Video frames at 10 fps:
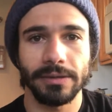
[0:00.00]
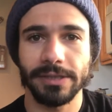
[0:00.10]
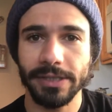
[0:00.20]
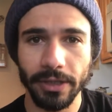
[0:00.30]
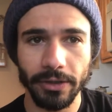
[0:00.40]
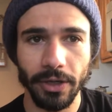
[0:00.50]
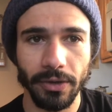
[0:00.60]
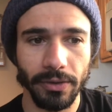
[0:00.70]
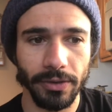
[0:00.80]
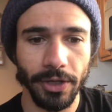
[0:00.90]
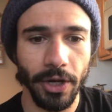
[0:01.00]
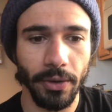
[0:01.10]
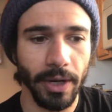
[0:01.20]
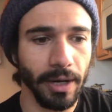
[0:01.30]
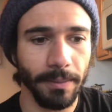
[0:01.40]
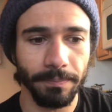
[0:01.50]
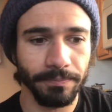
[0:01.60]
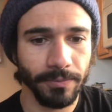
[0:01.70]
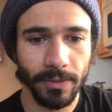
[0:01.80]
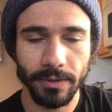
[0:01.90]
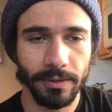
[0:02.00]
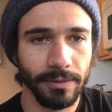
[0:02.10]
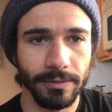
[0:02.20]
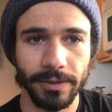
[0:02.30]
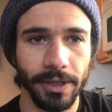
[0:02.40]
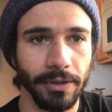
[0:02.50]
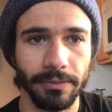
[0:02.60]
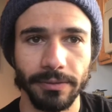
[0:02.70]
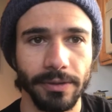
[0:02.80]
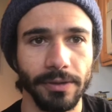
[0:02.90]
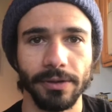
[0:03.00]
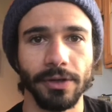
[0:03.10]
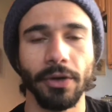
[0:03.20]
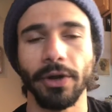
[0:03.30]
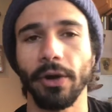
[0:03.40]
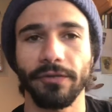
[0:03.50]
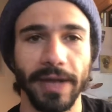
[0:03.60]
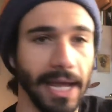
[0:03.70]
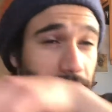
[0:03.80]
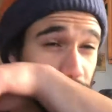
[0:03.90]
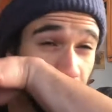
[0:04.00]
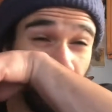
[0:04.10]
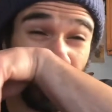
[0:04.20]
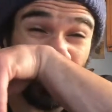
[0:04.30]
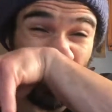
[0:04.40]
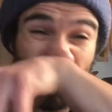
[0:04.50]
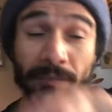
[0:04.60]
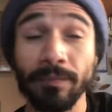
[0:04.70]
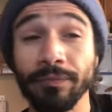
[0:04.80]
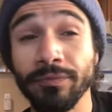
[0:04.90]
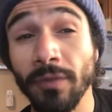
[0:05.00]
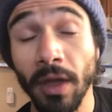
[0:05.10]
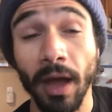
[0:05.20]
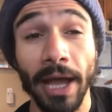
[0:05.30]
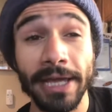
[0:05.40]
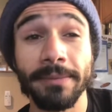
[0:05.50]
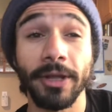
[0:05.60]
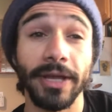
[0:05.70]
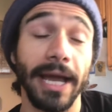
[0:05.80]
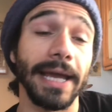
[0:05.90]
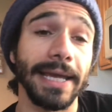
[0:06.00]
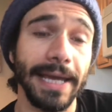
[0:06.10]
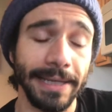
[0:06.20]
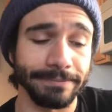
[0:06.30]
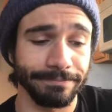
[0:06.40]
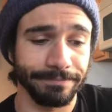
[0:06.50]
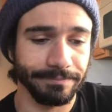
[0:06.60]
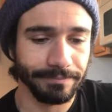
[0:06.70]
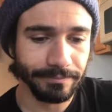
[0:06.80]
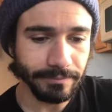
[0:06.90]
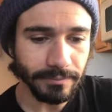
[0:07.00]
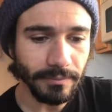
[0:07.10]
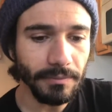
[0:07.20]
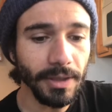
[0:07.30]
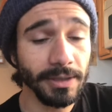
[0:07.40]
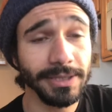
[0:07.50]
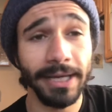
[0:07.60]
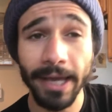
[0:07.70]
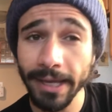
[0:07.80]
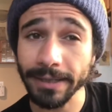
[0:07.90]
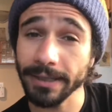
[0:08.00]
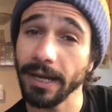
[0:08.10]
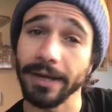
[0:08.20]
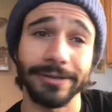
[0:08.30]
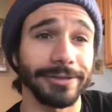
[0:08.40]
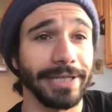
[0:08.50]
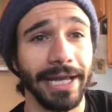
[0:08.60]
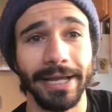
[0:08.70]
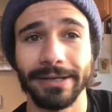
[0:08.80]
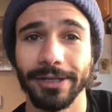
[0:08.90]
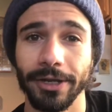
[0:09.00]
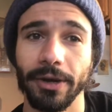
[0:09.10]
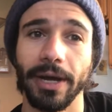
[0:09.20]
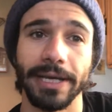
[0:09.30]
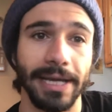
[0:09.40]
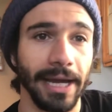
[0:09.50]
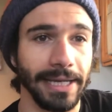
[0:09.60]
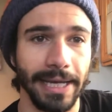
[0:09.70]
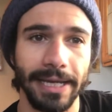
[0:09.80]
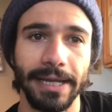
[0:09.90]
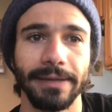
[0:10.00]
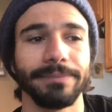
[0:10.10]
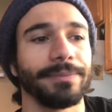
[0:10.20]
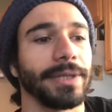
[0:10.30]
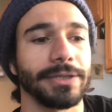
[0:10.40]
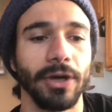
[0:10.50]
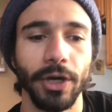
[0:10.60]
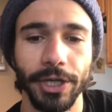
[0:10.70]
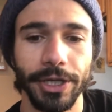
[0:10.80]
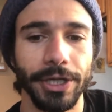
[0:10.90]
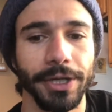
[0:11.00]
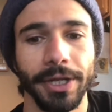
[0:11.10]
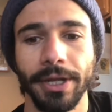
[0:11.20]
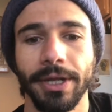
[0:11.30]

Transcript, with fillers: Still no, no, um, you know, no notification, nothing. I email the guy again. I say, hey, I understand, you know, I, I get it, it's all good.